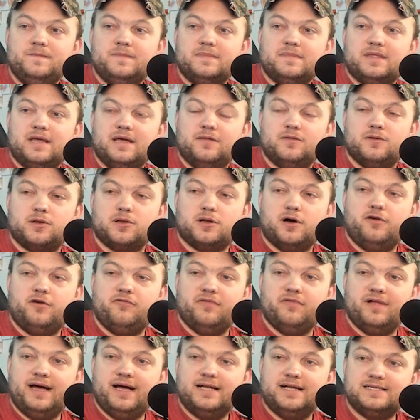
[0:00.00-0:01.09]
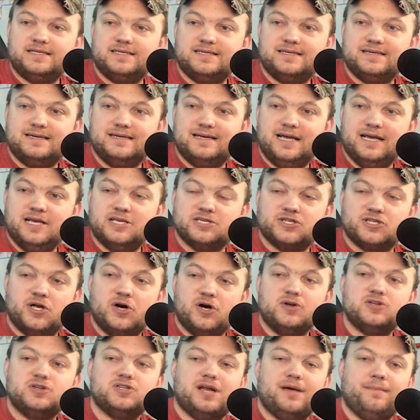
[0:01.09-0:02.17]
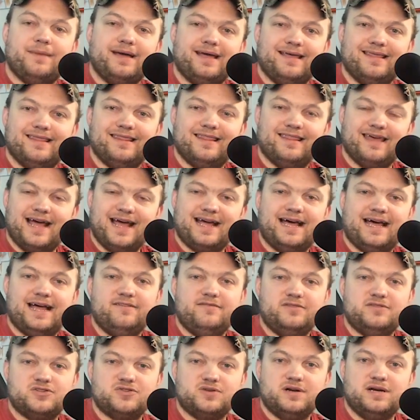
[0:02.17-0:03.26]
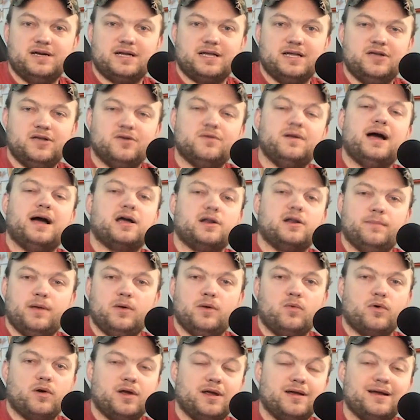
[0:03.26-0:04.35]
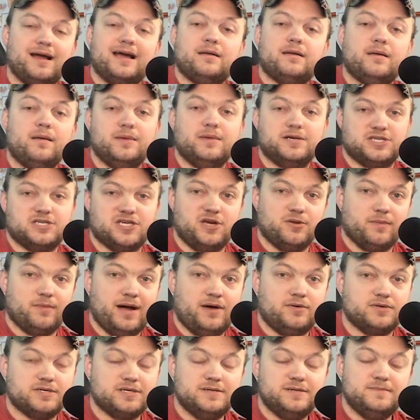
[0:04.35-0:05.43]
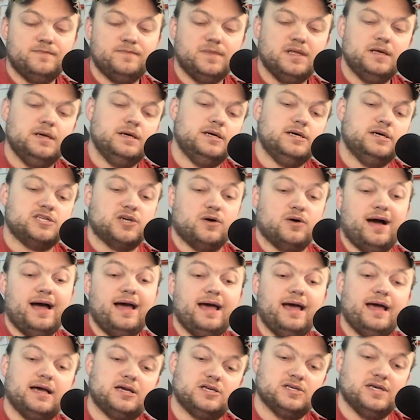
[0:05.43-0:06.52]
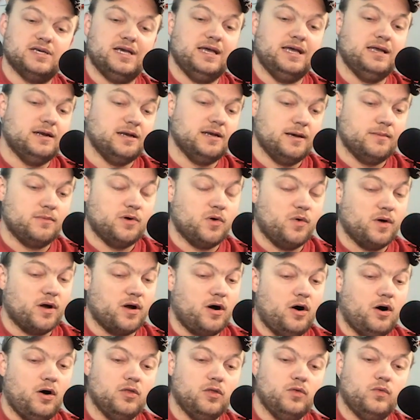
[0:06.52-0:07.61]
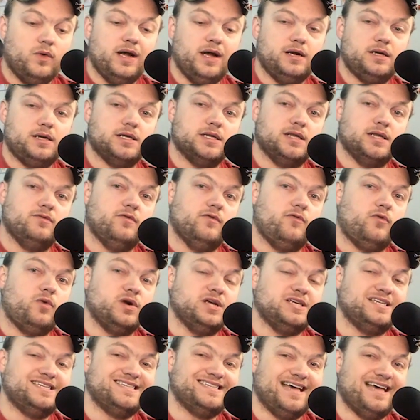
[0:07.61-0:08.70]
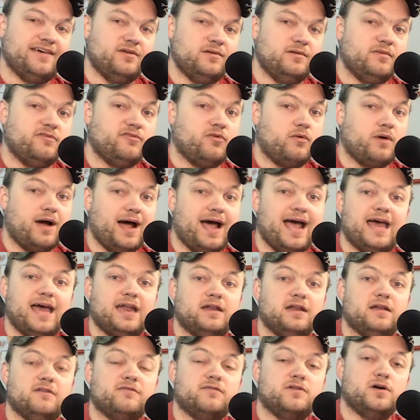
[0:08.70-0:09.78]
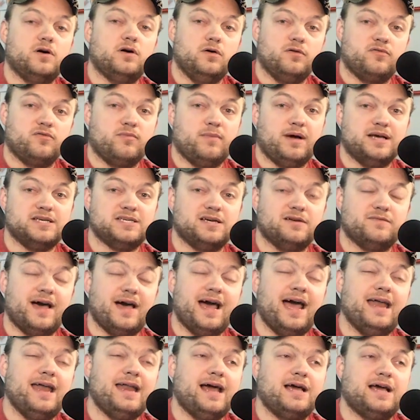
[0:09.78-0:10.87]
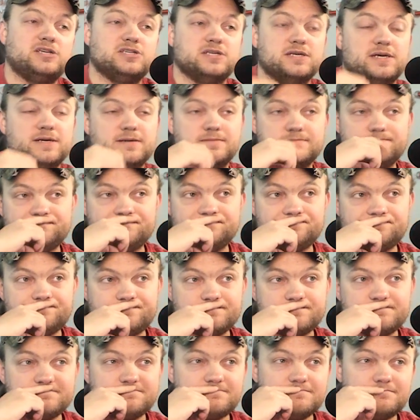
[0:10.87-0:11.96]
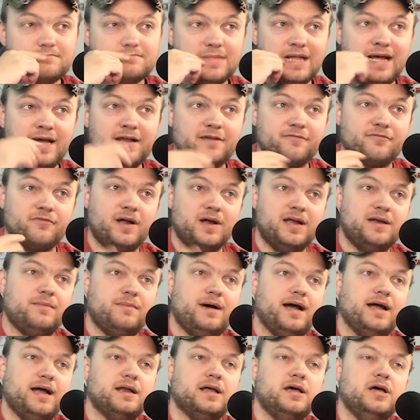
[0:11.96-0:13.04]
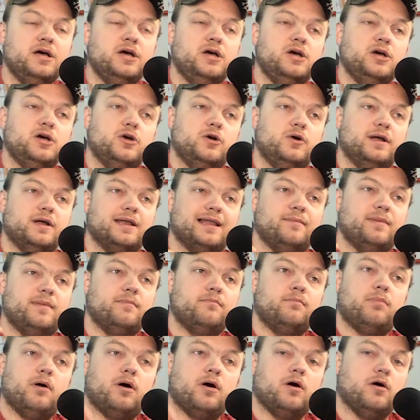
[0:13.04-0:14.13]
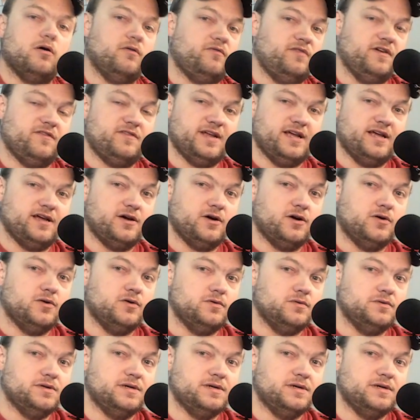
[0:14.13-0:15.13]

in the Salt Flats, as long as you're not making that kind of a trek, you're not going to be missing your mount. So I actually ended up going all the way to level 47 before I had enough gold for myself. I had actually had a friend of mine who had let me borrow 15 gold,